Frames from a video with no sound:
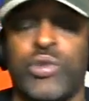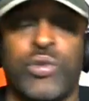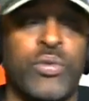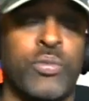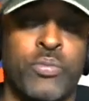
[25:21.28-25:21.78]

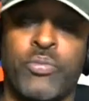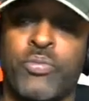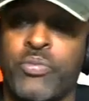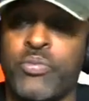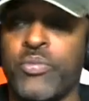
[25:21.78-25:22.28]
as
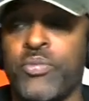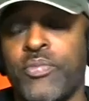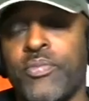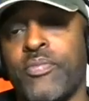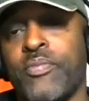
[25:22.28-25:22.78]

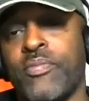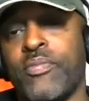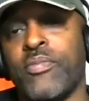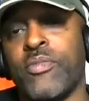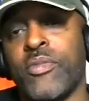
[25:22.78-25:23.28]
far as
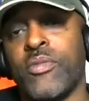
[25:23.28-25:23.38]
playing